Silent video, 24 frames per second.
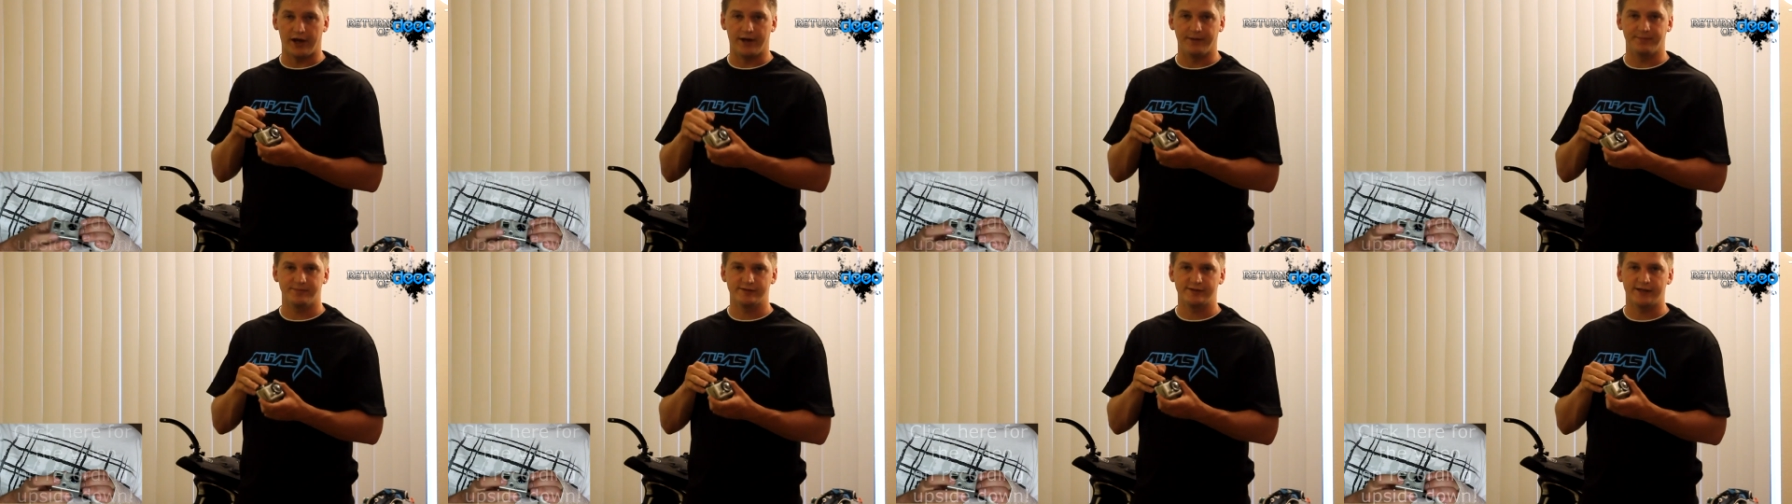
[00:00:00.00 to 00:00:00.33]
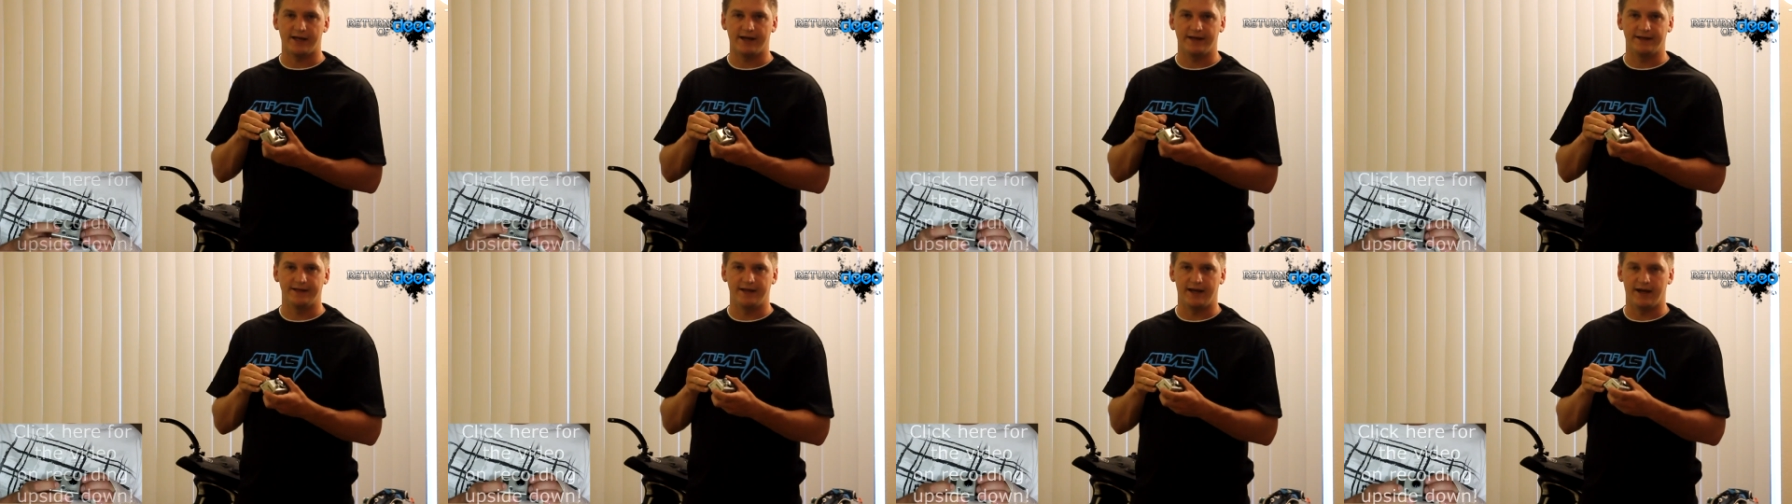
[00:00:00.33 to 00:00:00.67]

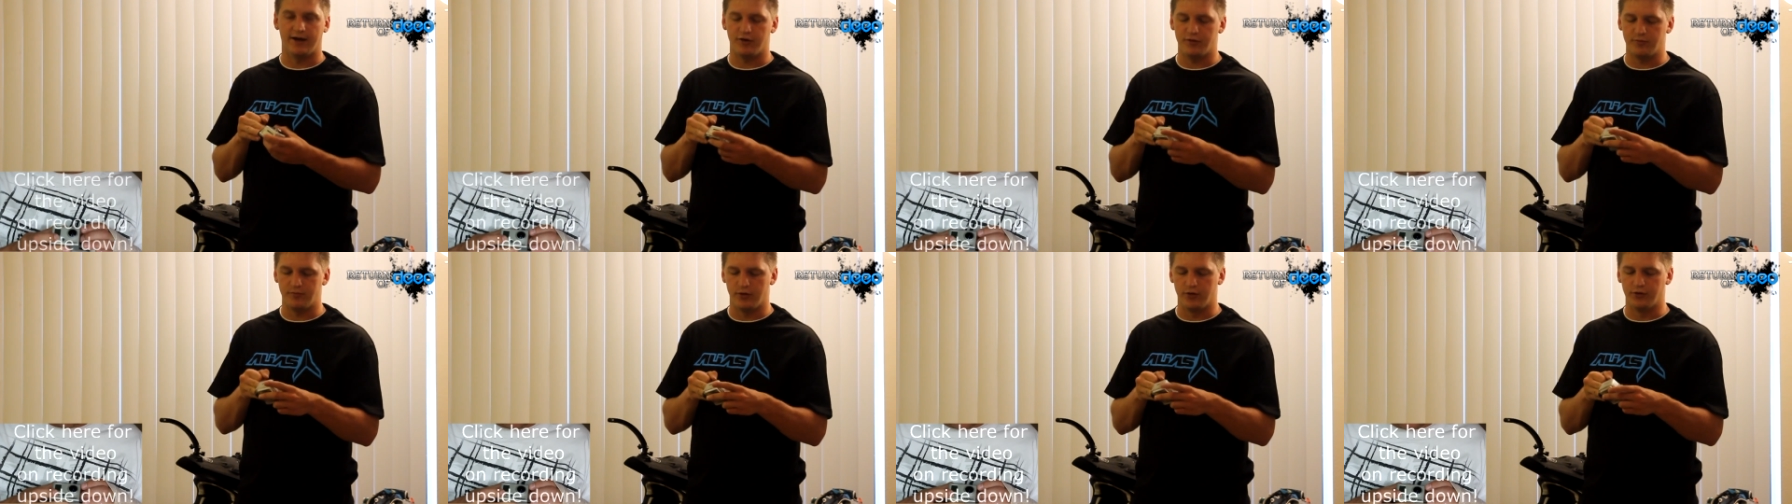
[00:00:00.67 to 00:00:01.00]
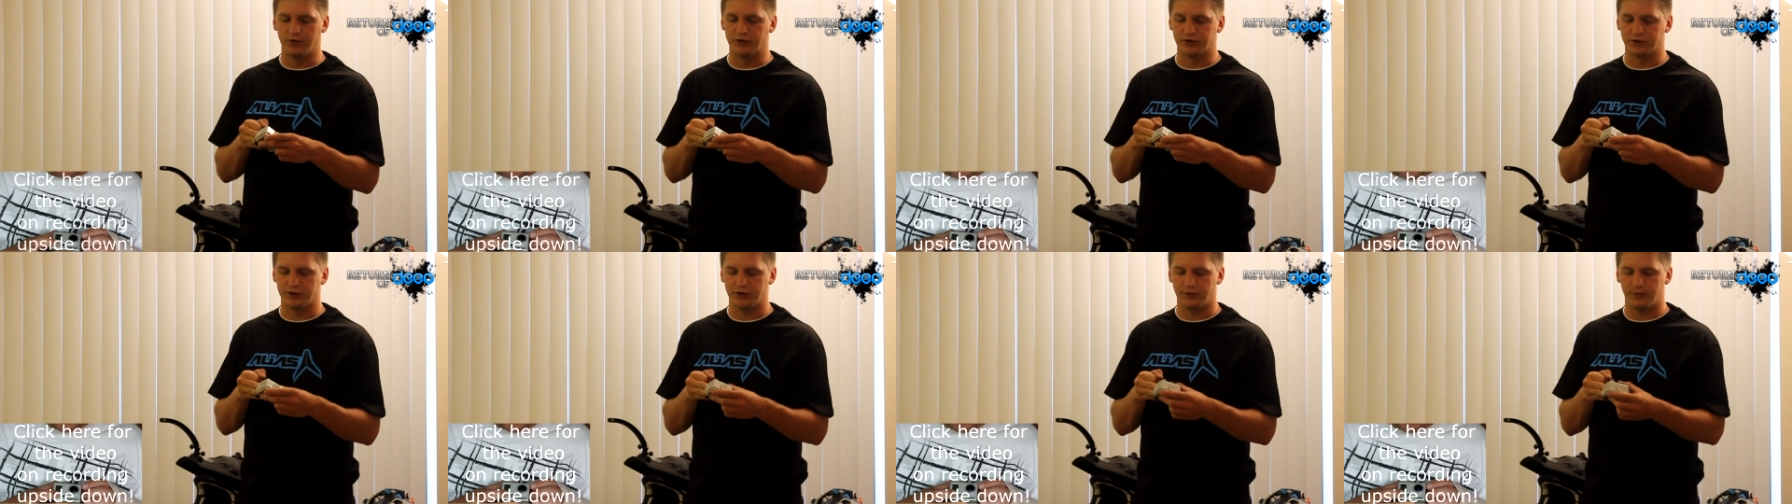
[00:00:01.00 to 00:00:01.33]
upside down
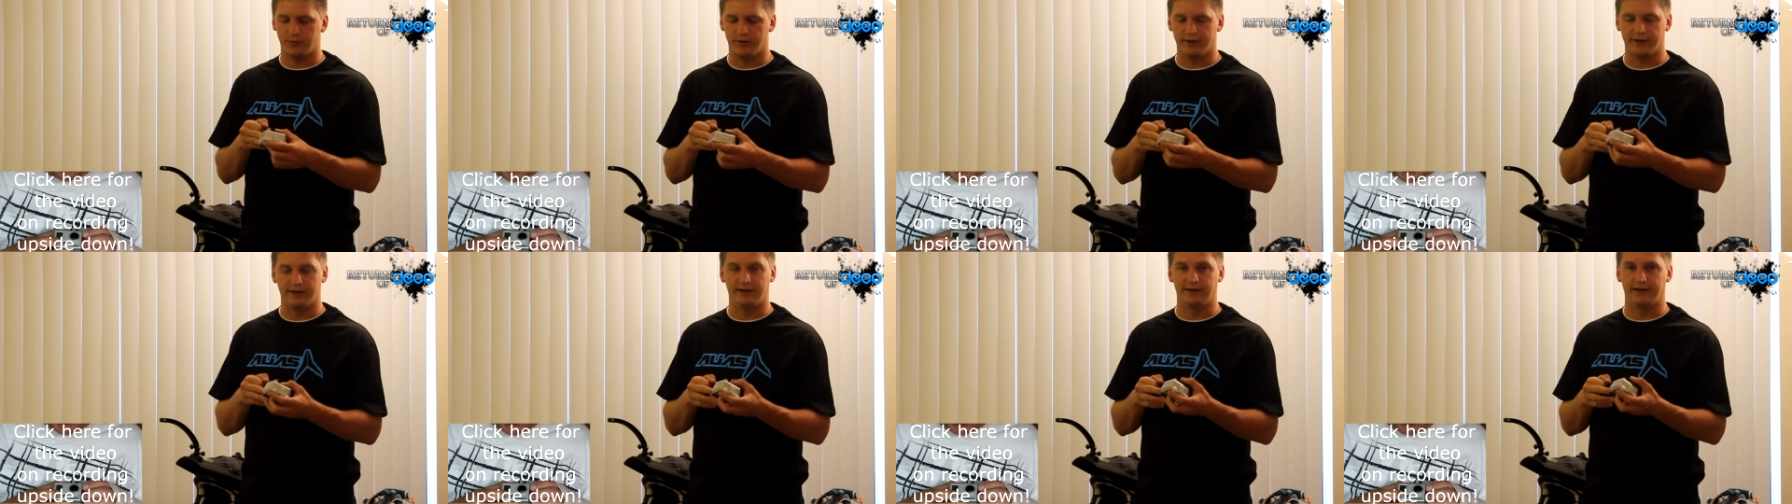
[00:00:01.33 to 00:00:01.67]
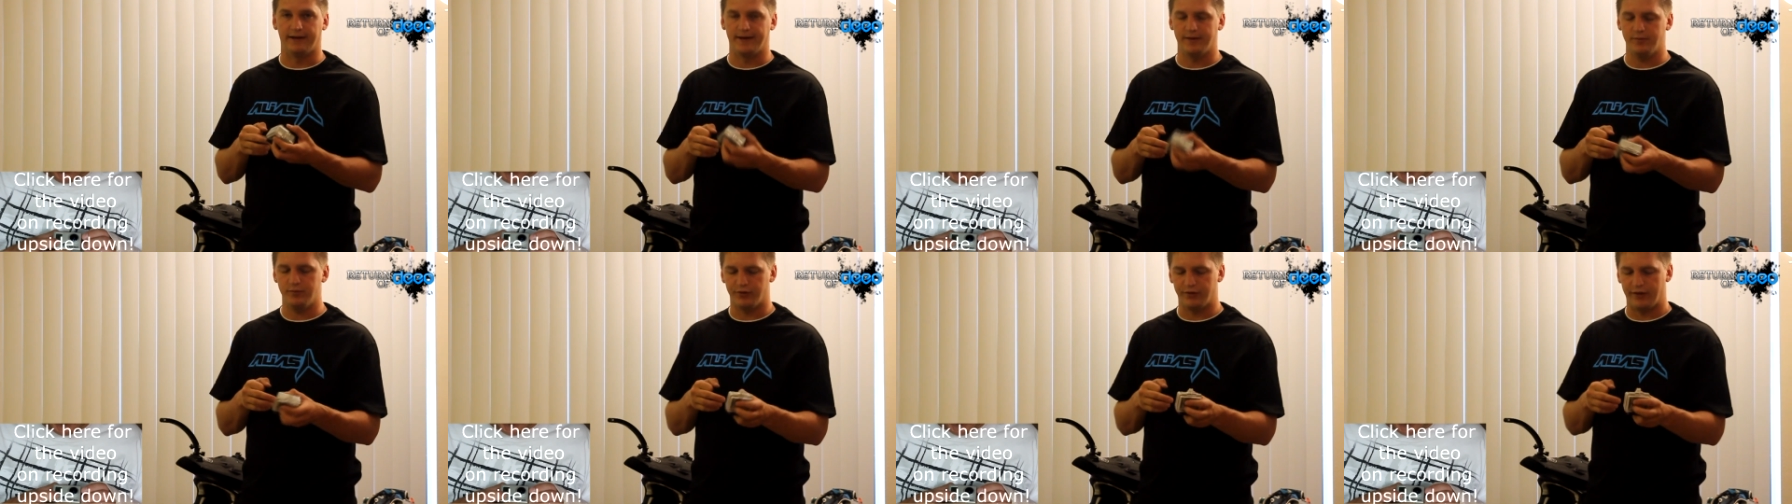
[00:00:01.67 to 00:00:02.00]
mode. You're going to want to
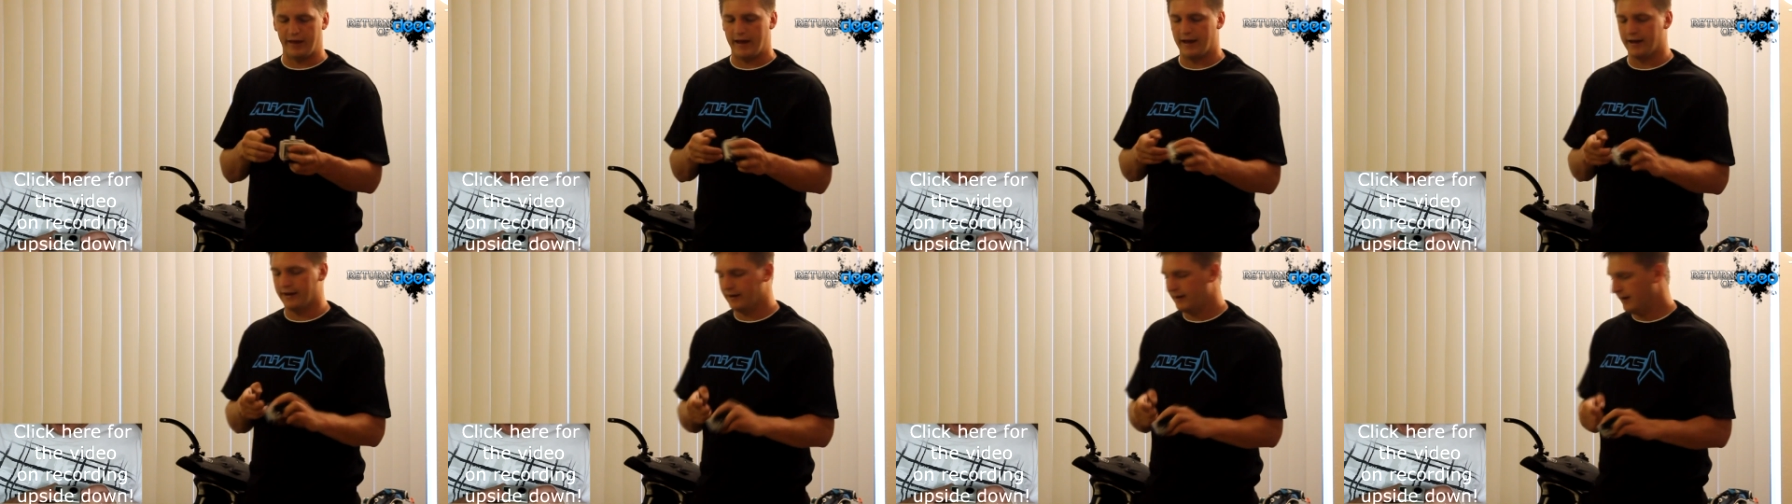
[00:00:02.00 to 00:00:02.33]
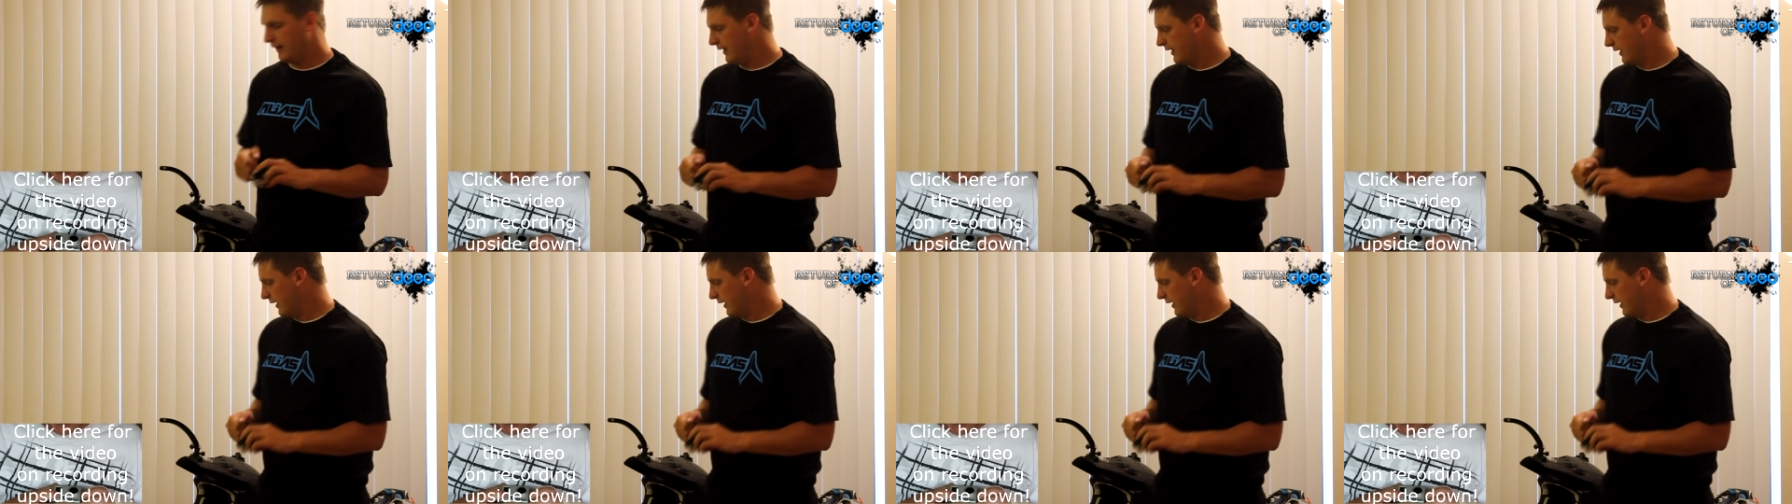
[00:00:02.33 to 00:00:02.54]
enable that.